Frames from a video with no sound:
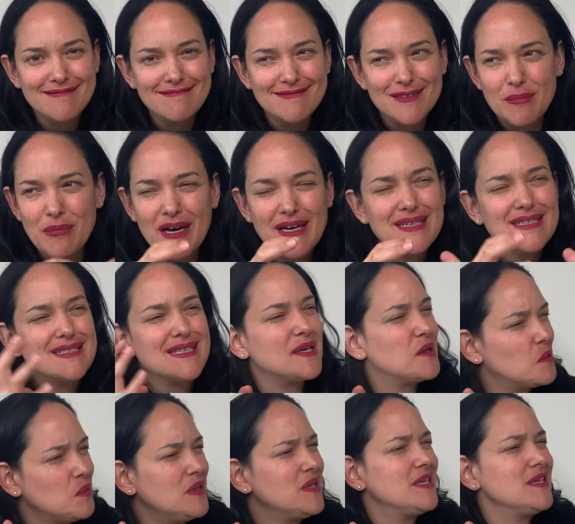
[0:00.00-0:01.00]
The body's like,
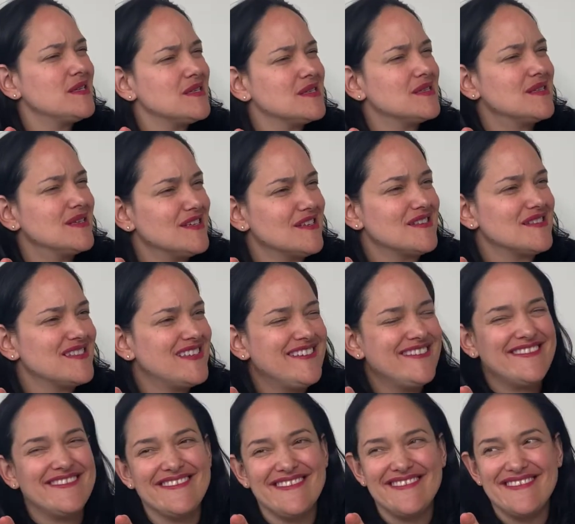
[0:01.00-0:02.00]
what is this?
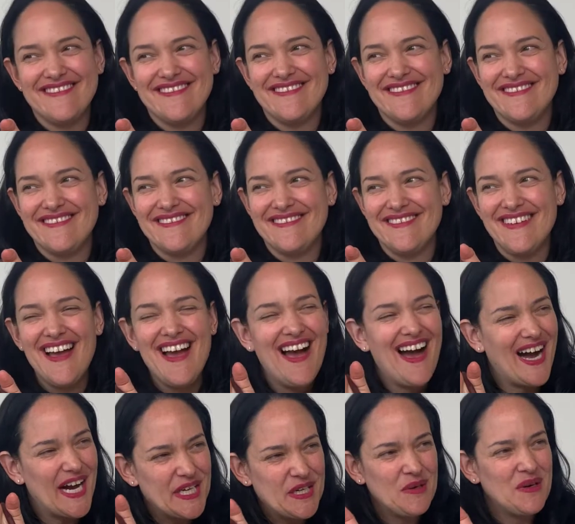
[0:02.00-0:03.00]

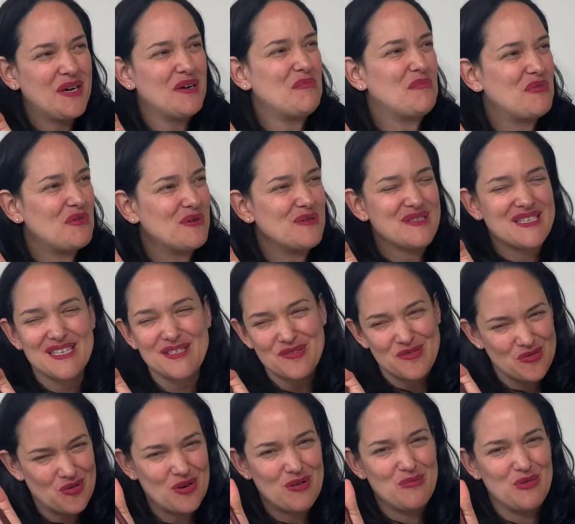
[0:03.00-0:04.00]
I know how to process
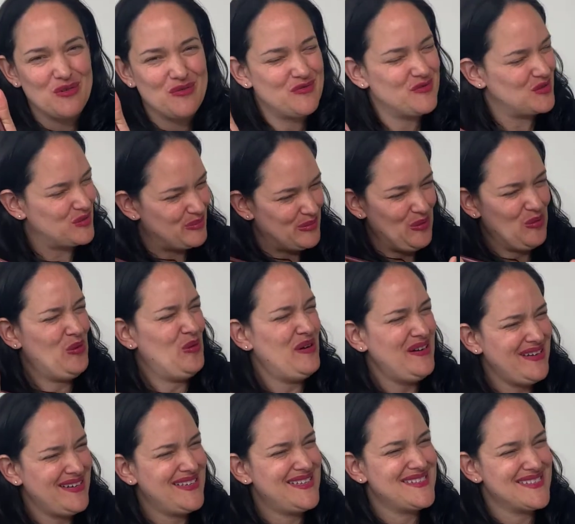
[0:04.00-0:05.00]
normal food, but what
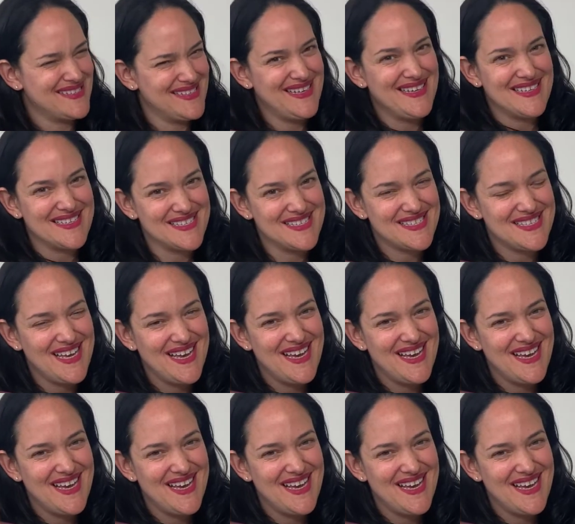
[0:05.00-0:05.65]
is this?